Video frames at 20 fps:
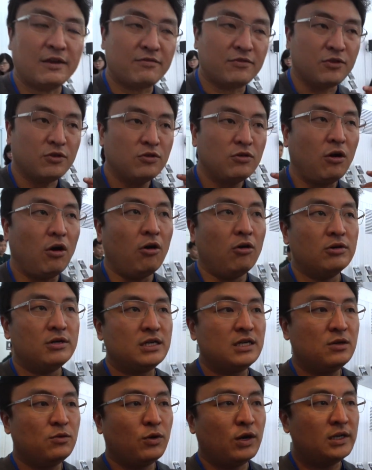if you
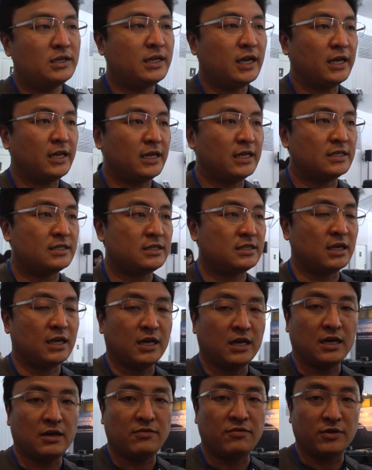order one that is
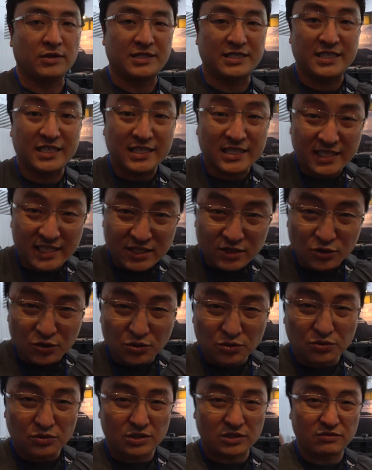uh, for city
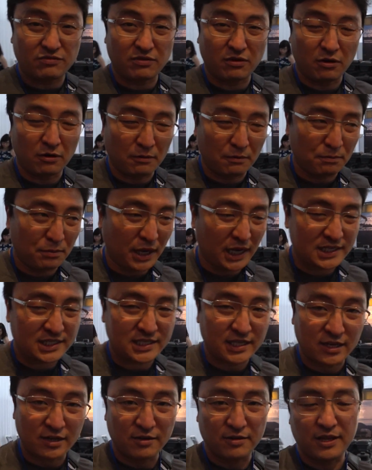use, for
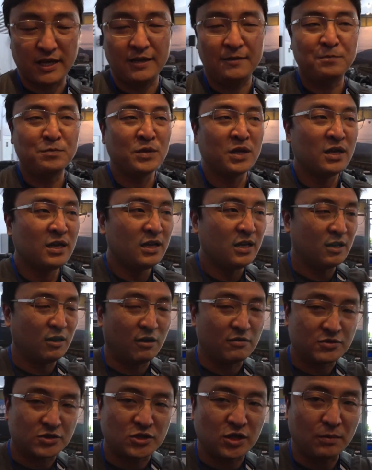bus and all that, a
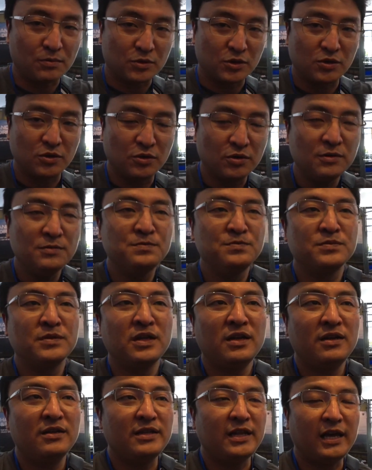lot of stop-go,
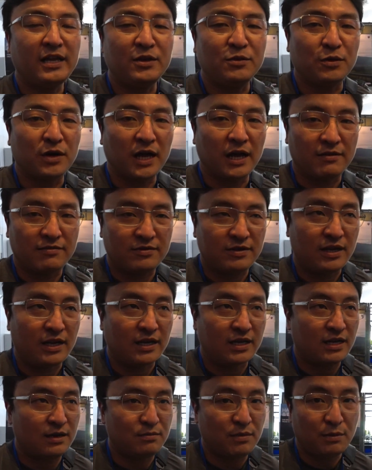then you will have a,
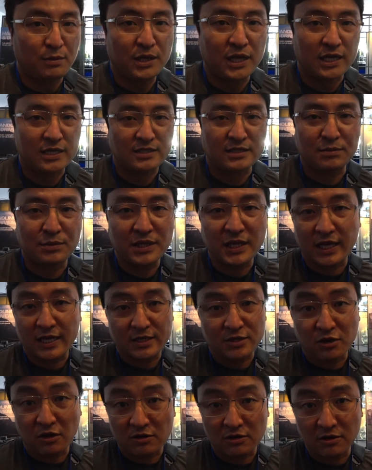like a, maybe like something like
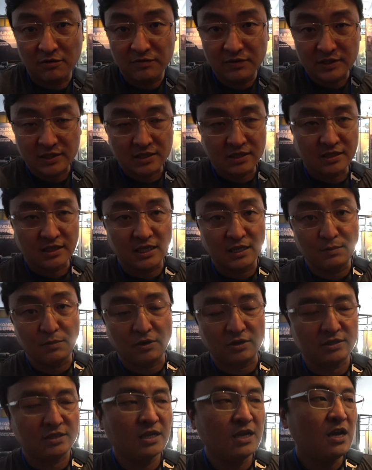a torque converter
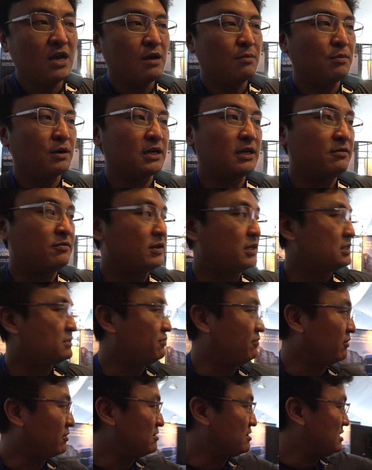gearbox. But if it is
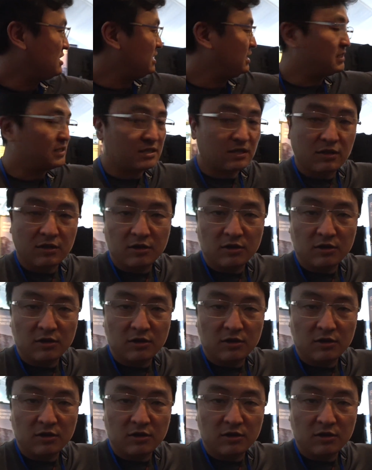for these